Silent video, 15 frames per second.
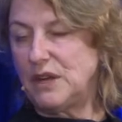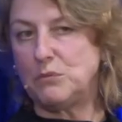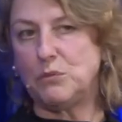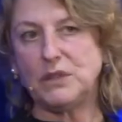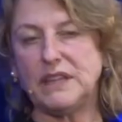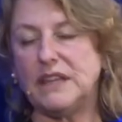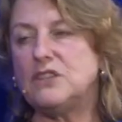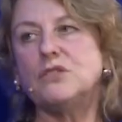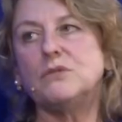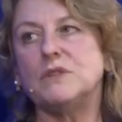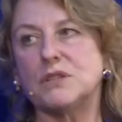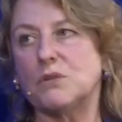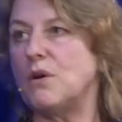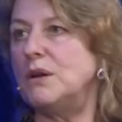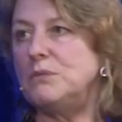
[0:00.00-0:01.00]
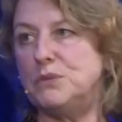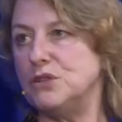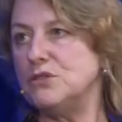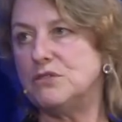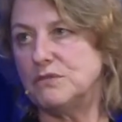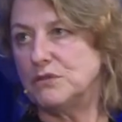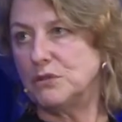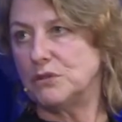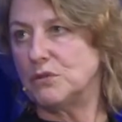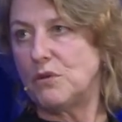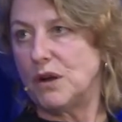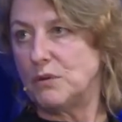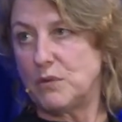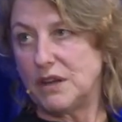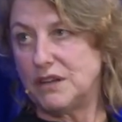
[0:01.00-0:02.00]
and what they do is quite beautiful and
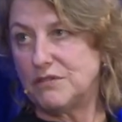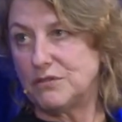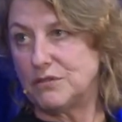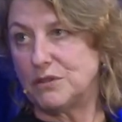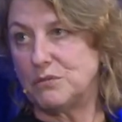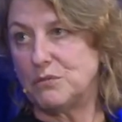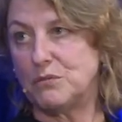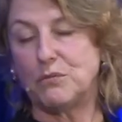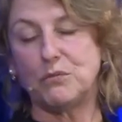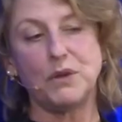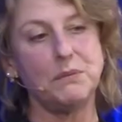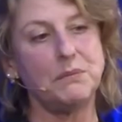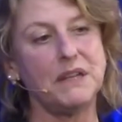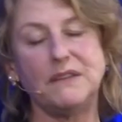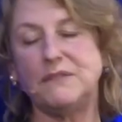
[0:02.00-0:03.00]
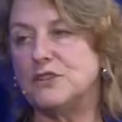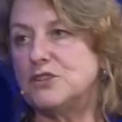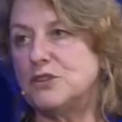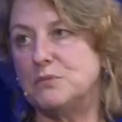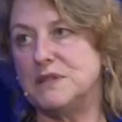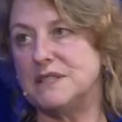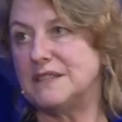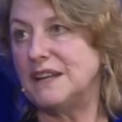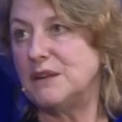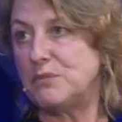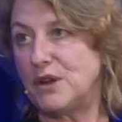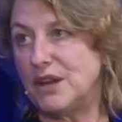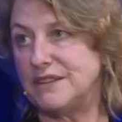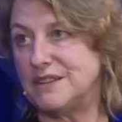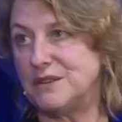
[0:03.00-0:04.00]
quite wonderful and we believe it should be
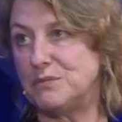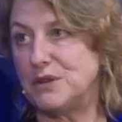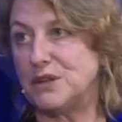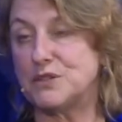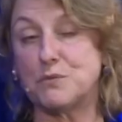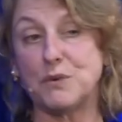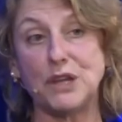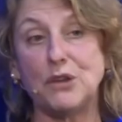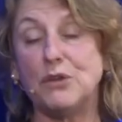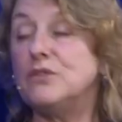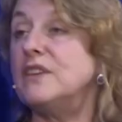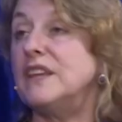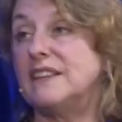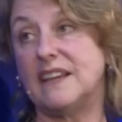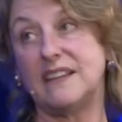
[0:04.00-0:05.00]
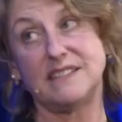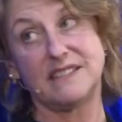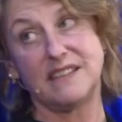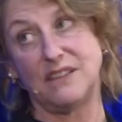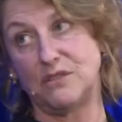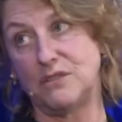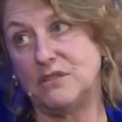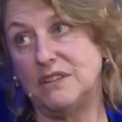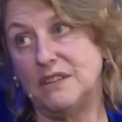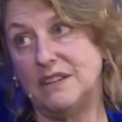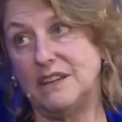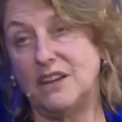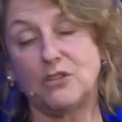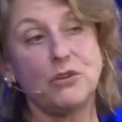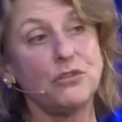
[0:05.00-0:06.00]
celebrated because we're losing that skill
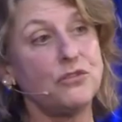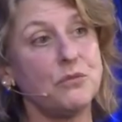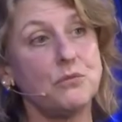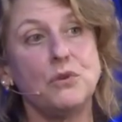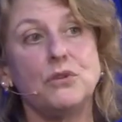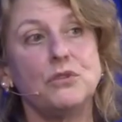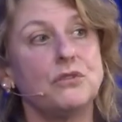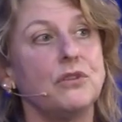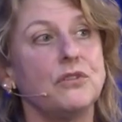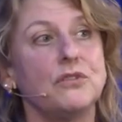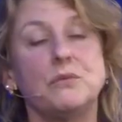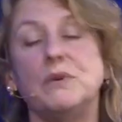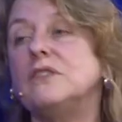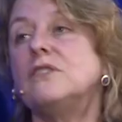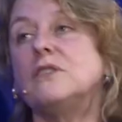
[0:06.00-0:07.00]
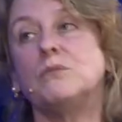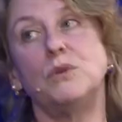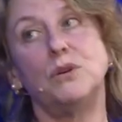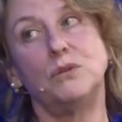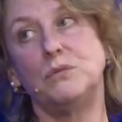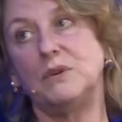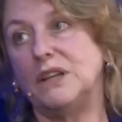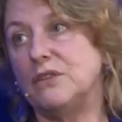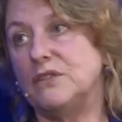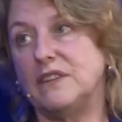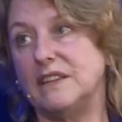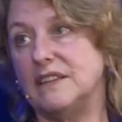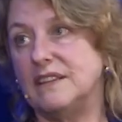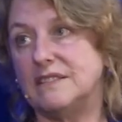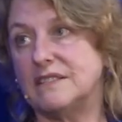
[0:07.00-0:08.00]
across the world across the western world we're
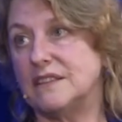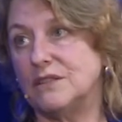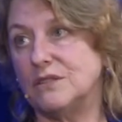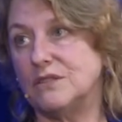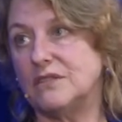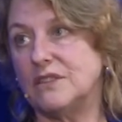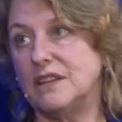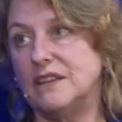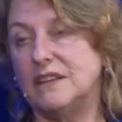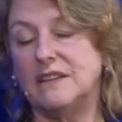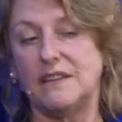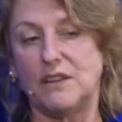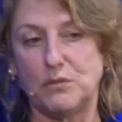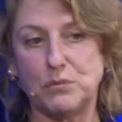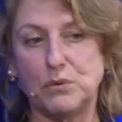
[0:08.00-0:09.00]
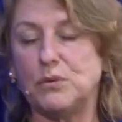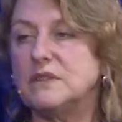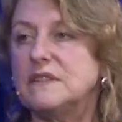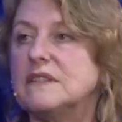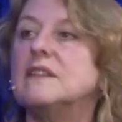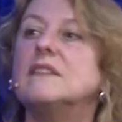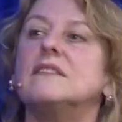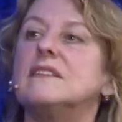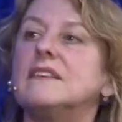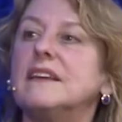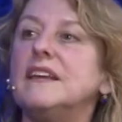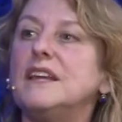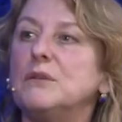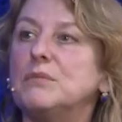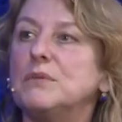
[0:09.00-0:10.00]
losing these skills they're important skills to
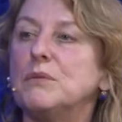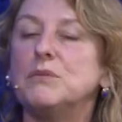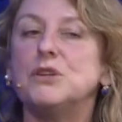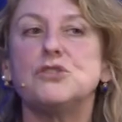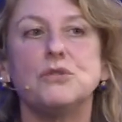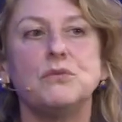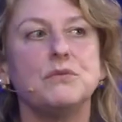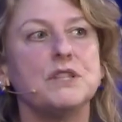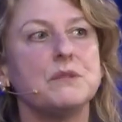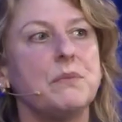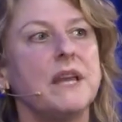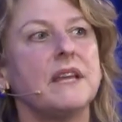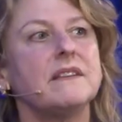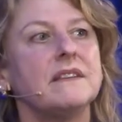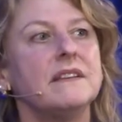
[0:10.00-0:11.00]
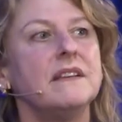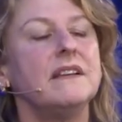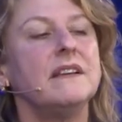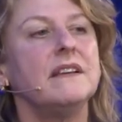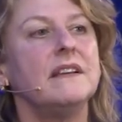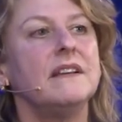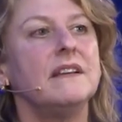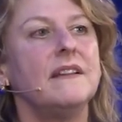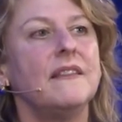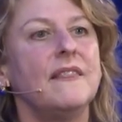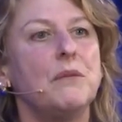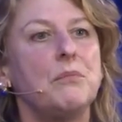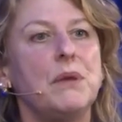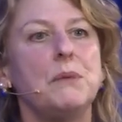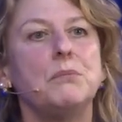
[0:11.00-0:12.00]
keep and we should respect
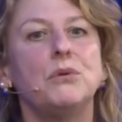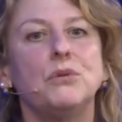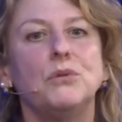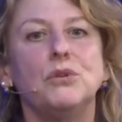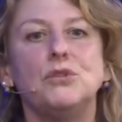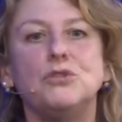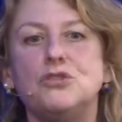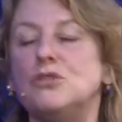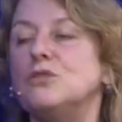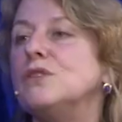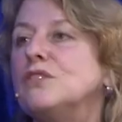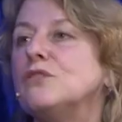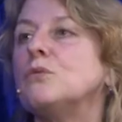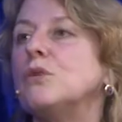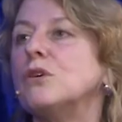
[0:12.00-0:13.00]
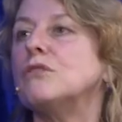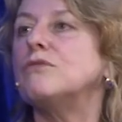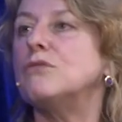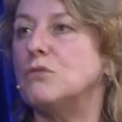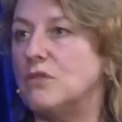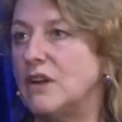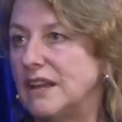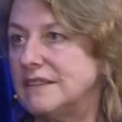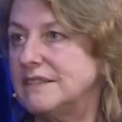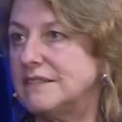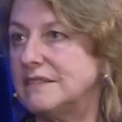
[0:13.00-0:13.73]
the people who do this work for us. You